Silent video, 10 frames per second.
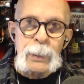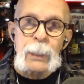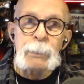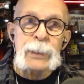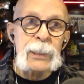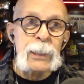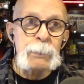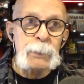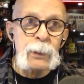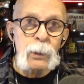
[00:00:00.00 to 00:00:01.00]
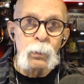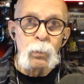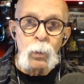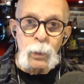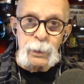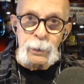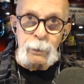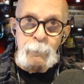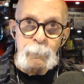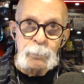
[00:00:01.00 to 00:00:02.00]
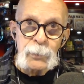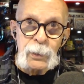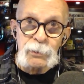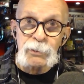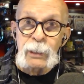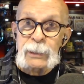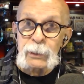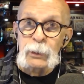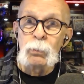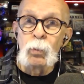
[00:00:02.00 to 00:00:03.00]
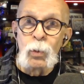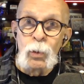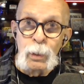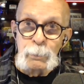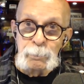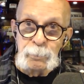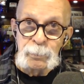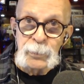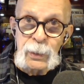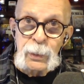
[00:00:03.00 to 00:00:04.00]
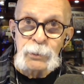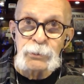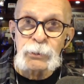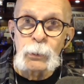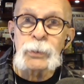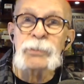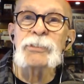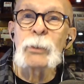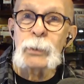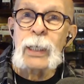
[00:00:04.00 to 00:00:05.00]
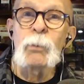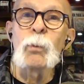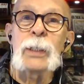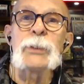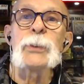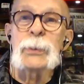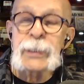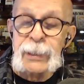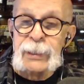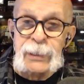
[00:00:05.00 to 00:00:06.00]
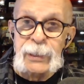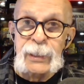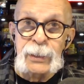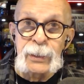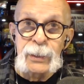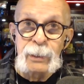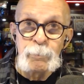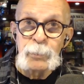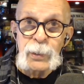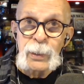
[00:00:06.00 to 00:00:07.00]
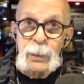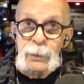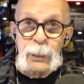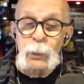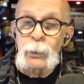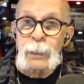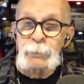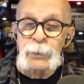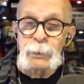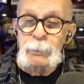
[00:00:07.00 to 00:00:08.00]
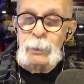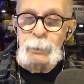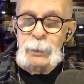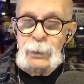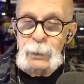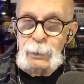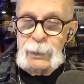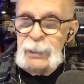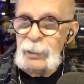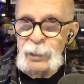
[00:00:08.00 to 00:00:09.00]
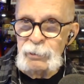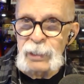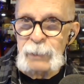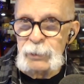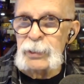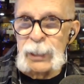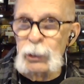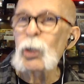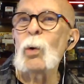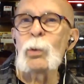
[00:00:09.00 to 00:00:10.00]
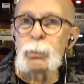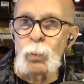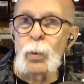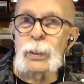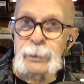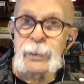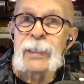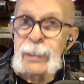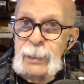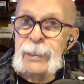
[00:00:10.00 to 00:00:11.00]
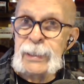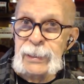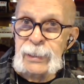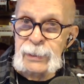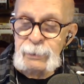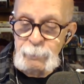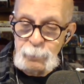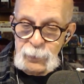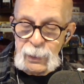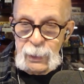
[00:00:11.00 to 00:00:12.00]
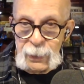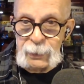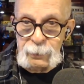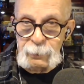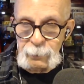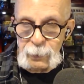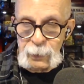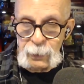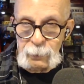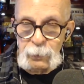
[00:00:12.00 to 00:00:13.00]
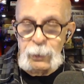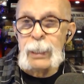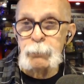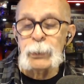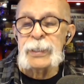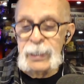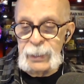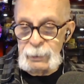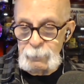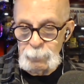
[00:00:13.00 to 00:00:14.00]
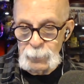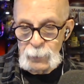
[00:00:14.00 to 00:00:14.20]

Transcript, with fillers: may be keeping the water slightly warm. Yeah. So so that when you kick it in, they don't have the the uh, heater doesn't have to take cold water, heat it, and that's, and you're halfway there.